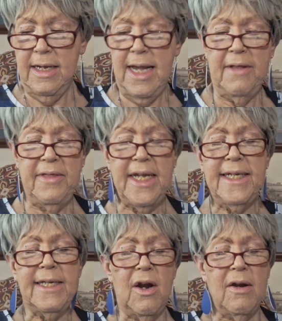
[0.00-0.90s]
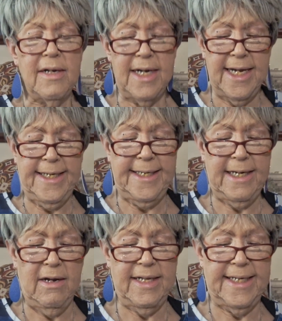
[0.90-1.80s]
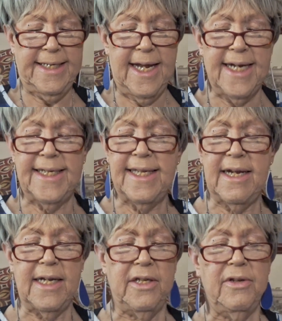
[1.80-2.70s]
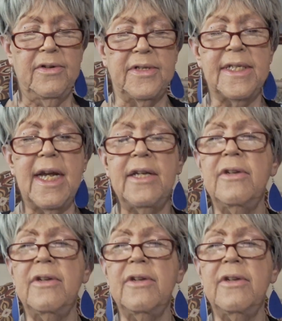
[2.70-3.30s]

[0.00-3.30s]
Now these aren't necessarily the size that I used.